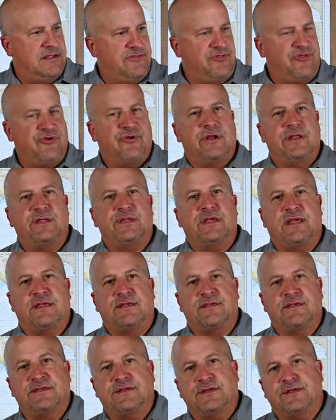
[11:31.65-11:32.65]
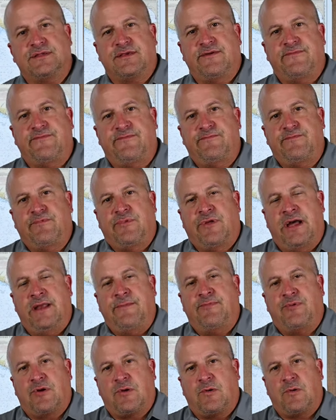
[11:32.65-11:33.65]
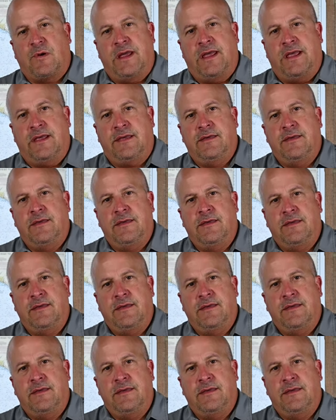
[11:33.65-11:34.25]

36 inches of line per crank